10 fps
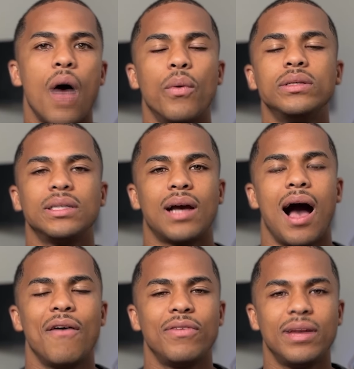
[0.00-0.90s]
I wasn't
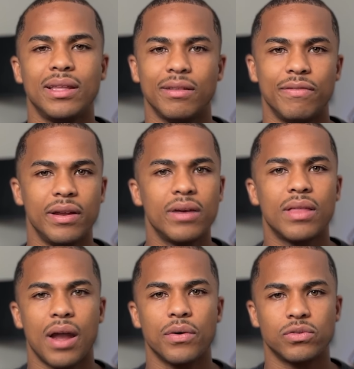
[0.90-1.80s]
confident in the video
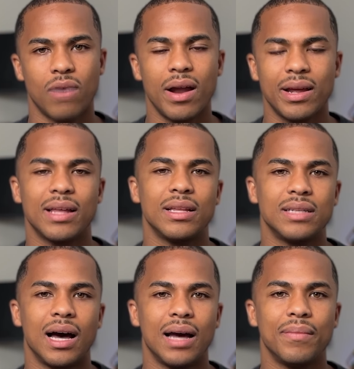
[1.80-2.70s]
that I was writing at the
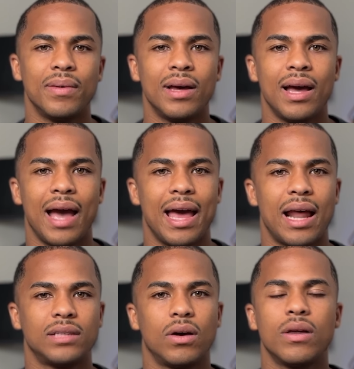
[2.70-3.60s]
time, and
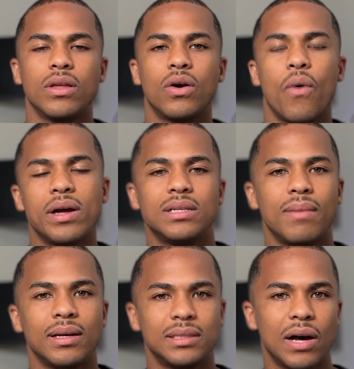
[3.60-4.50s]
I started to question
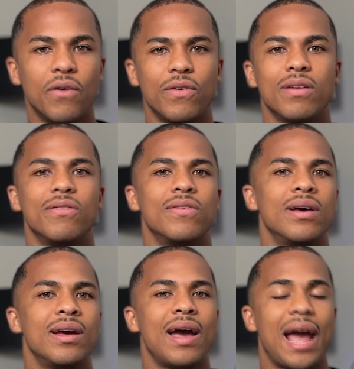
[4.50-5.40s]
myself if
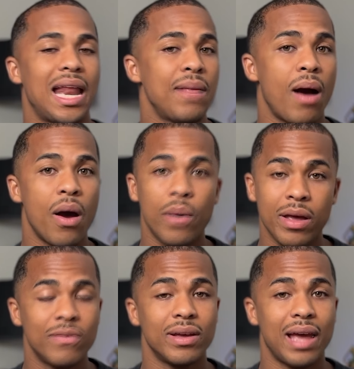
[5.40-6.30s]
anybody would
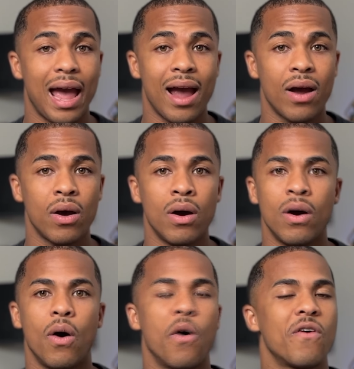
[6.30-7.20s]
even care
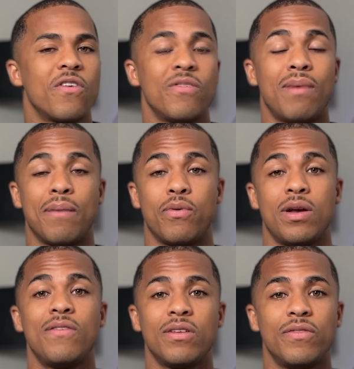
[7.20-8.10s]
or if my
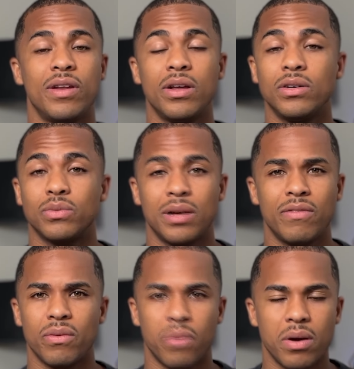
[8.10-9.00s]
previous videos were
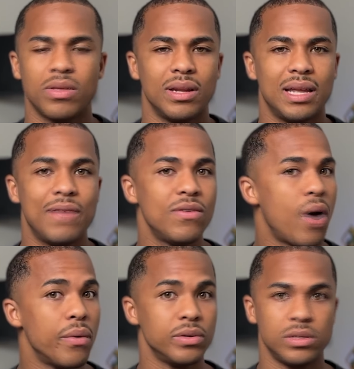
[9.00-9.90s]
even worth it, even though I was